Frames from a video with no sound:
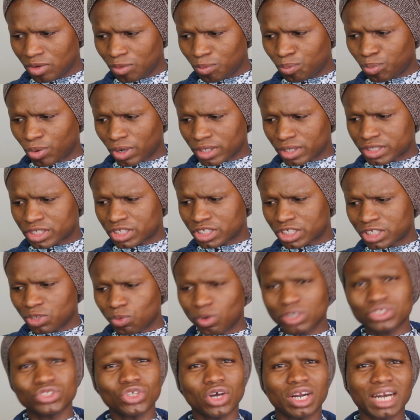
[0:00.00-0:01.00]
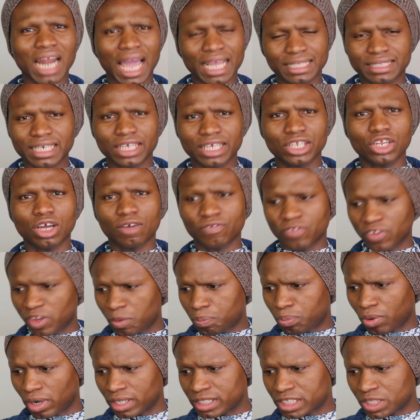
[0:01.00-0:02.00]
but she was not light enough to the
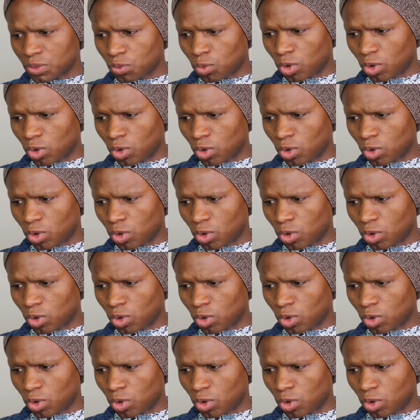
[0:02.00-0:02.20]
point she